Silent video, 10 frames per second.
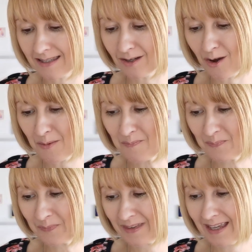So
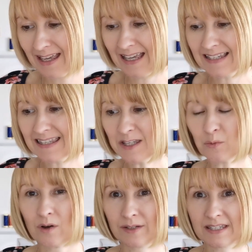it's
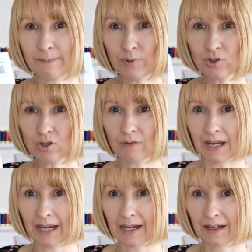this one, it's a
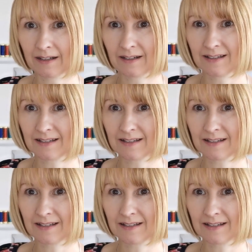Butterick